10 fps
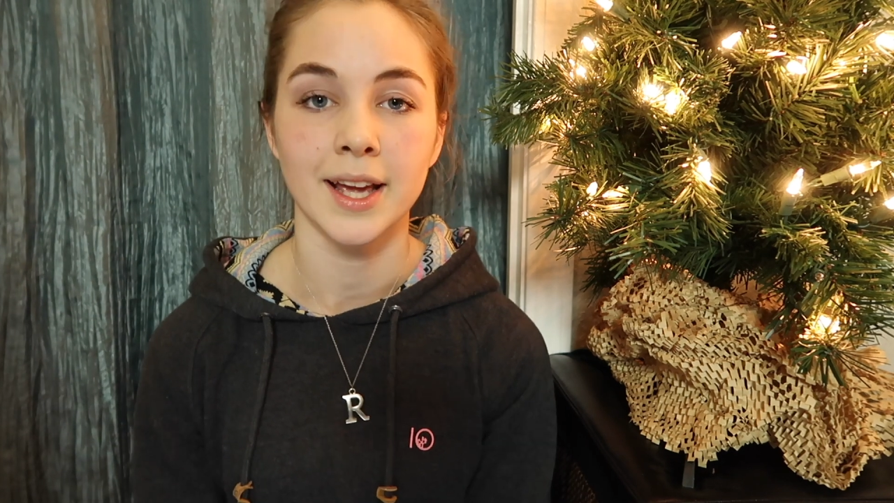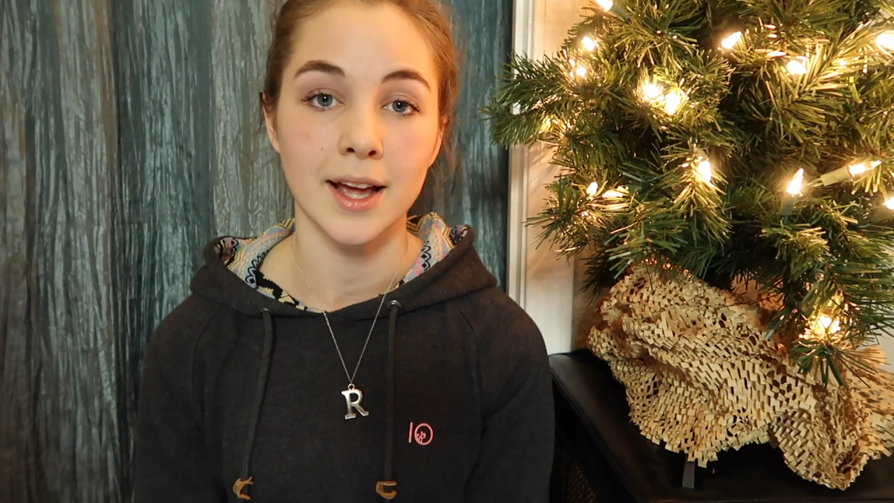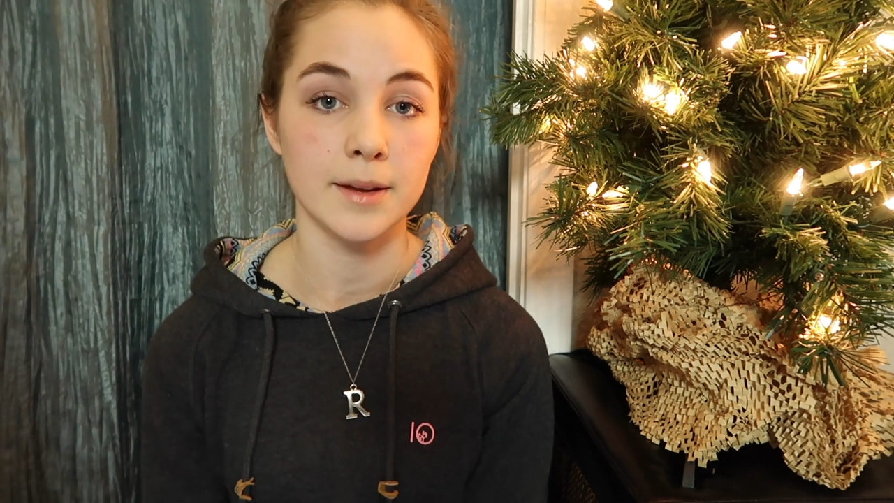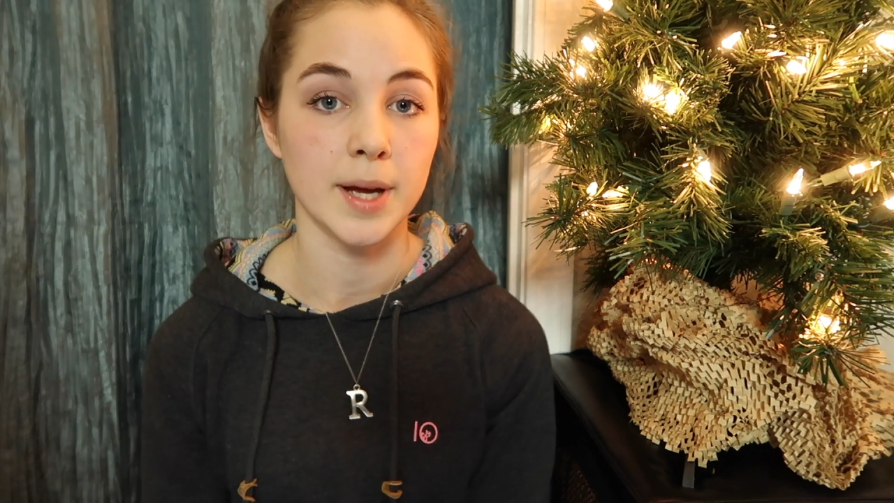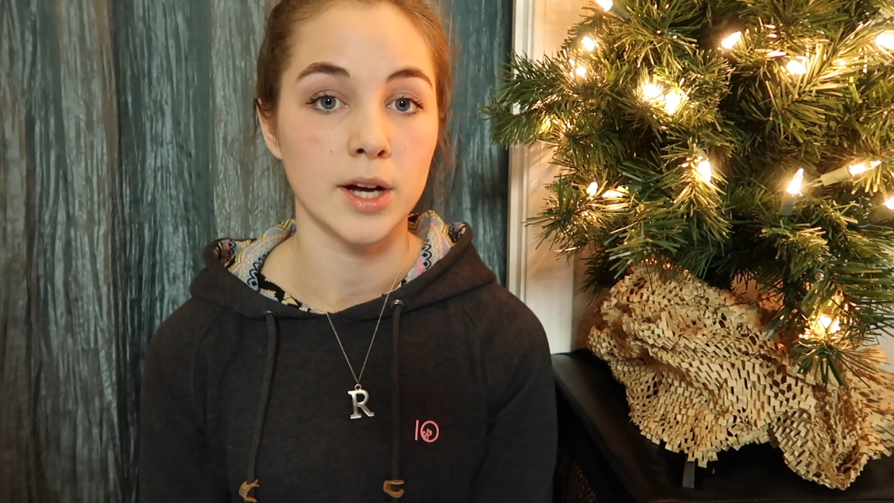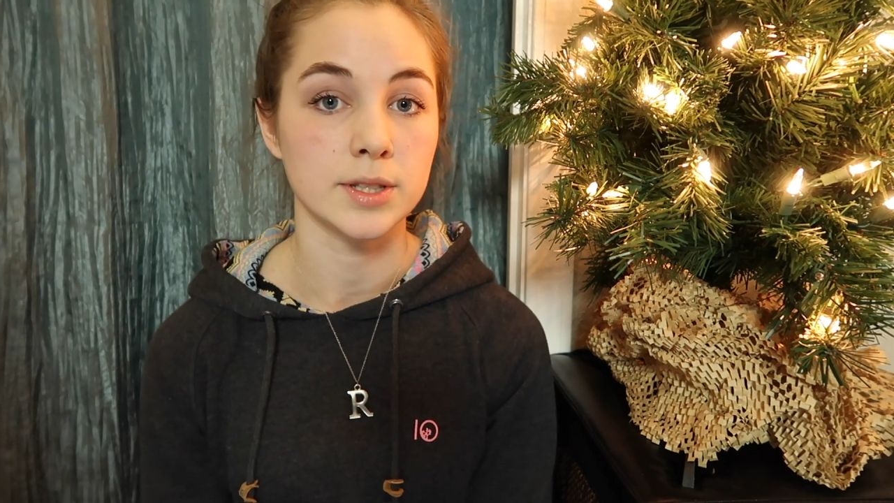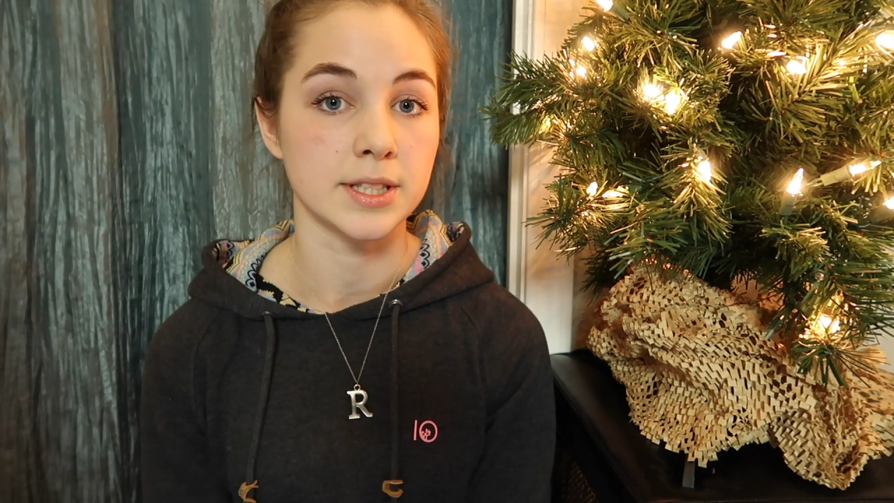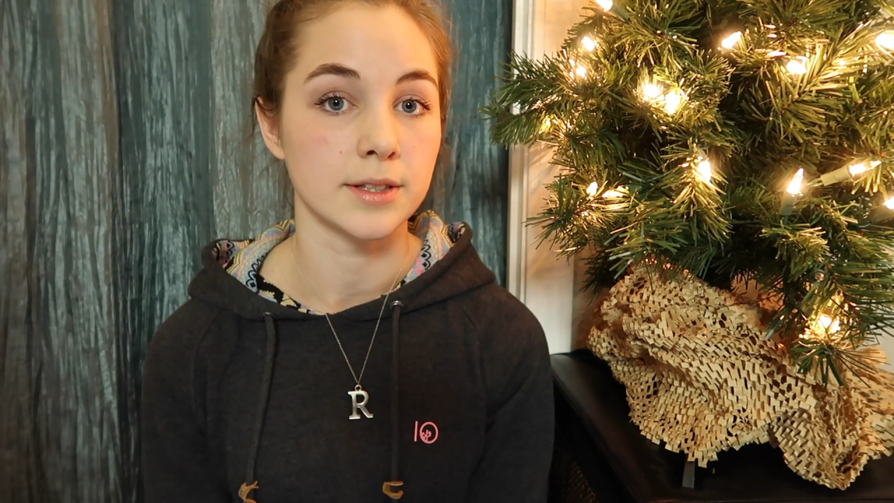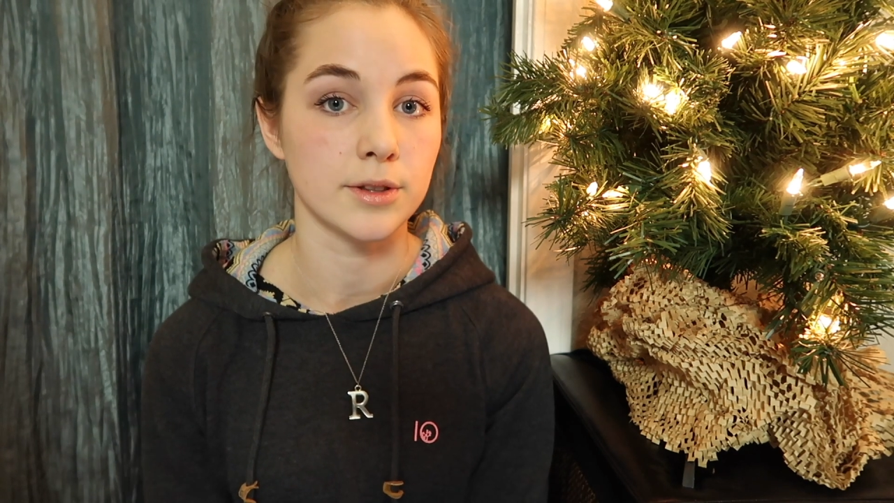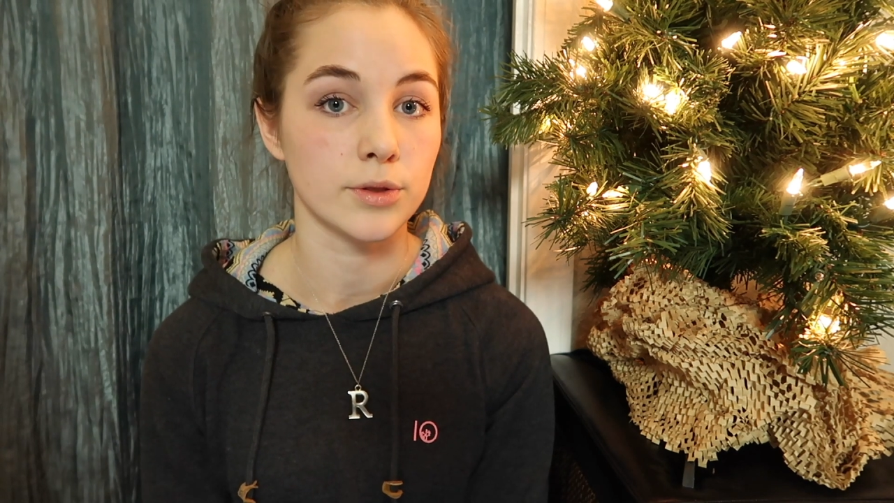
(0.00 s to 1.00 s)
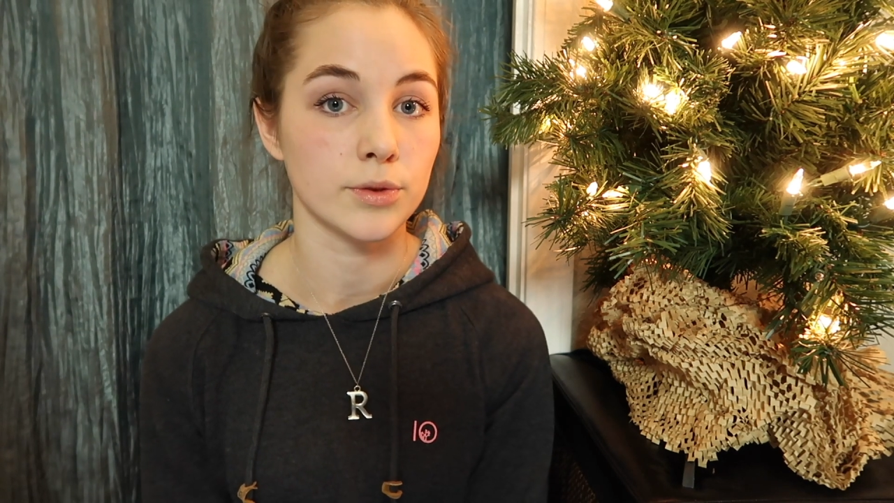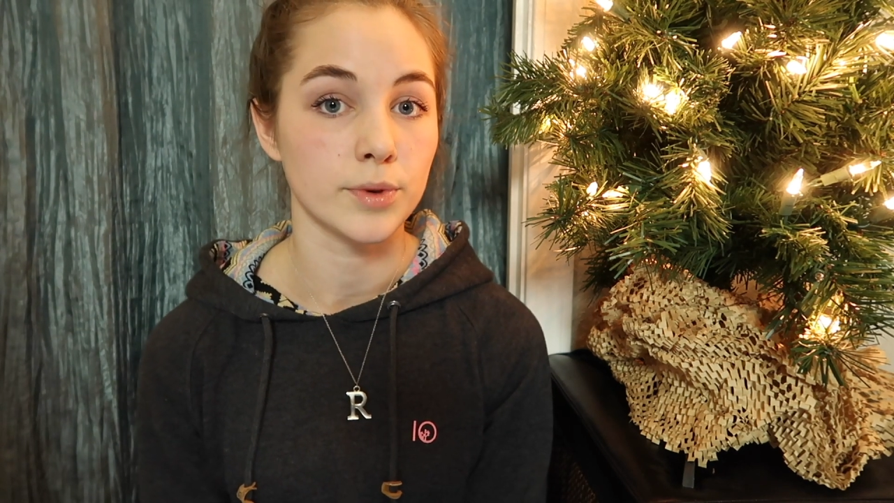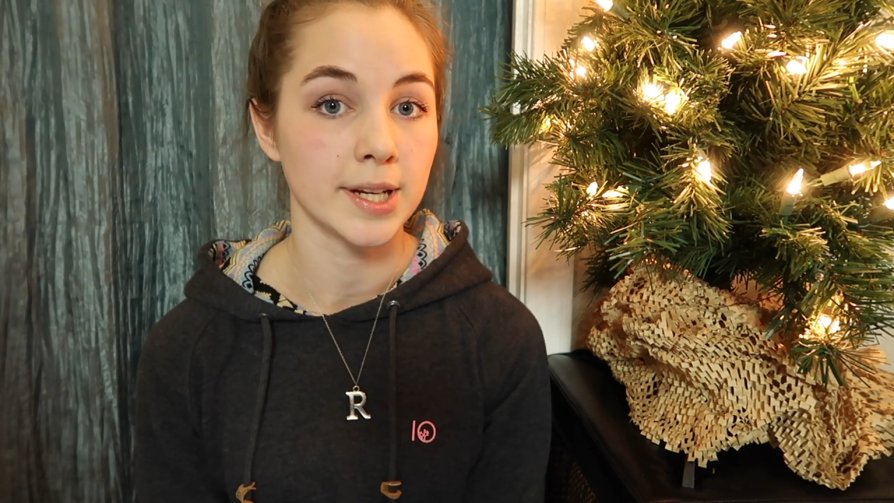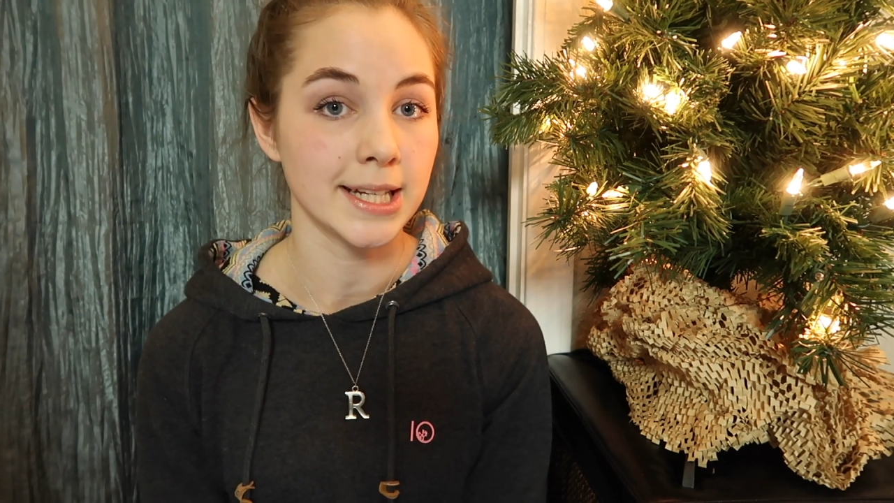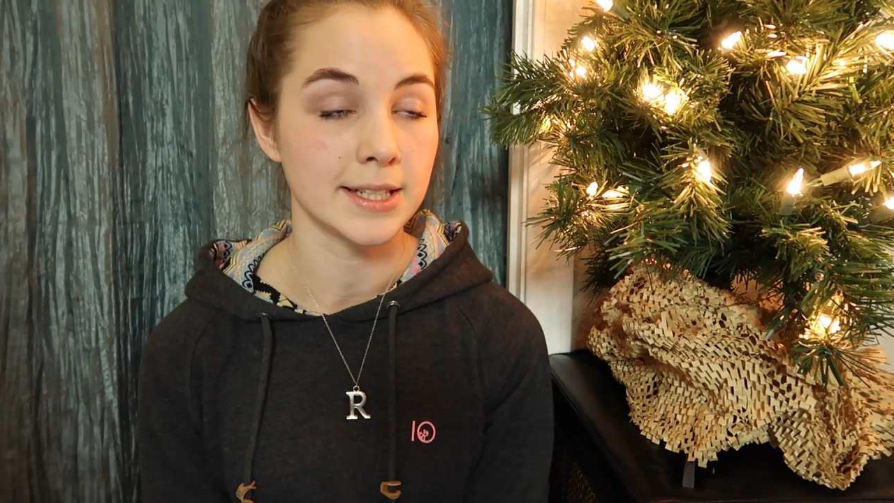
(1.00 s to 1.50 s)
They had about
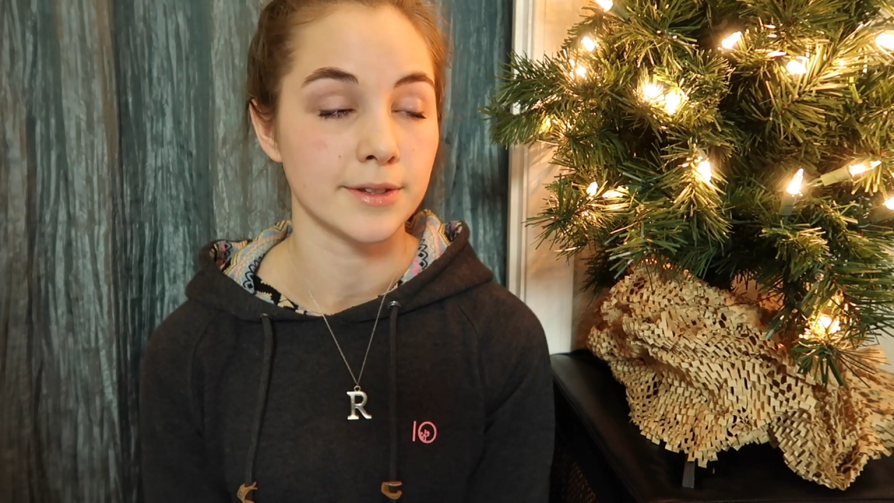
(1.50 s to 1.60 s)
3